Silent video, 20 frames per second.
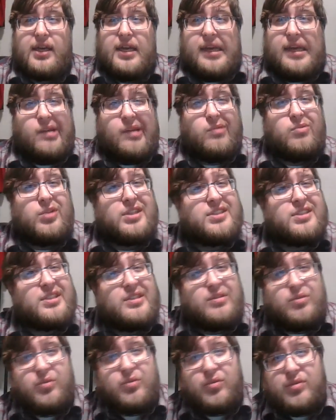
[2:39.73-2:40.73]
It
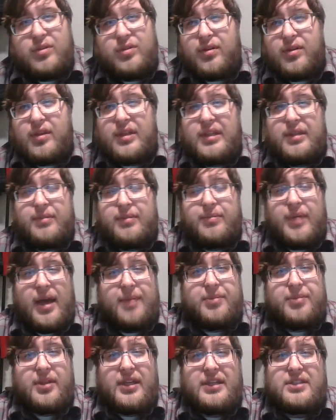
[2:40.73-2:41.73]
wasn't the the
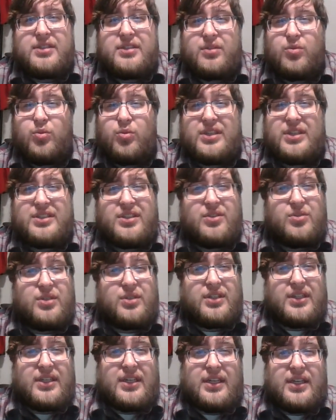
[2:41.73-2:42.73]
population wasn't
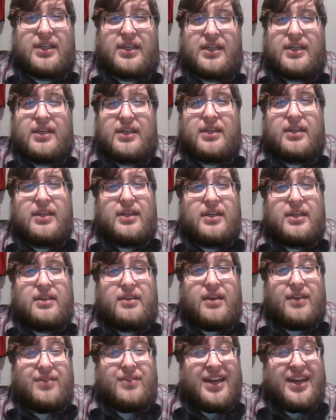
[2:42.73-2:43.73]
really
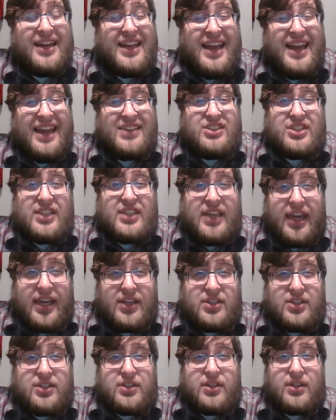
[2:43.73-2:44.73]
given any
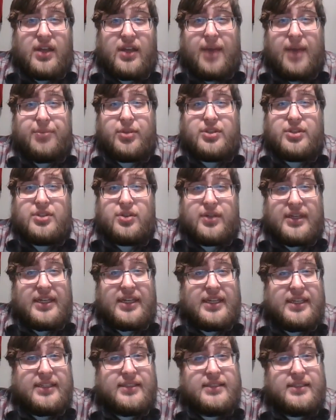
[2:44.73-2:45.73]
educational
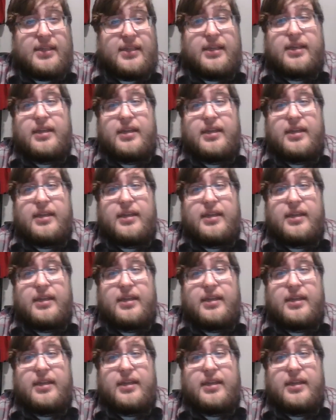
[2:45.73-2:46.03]
opportunities.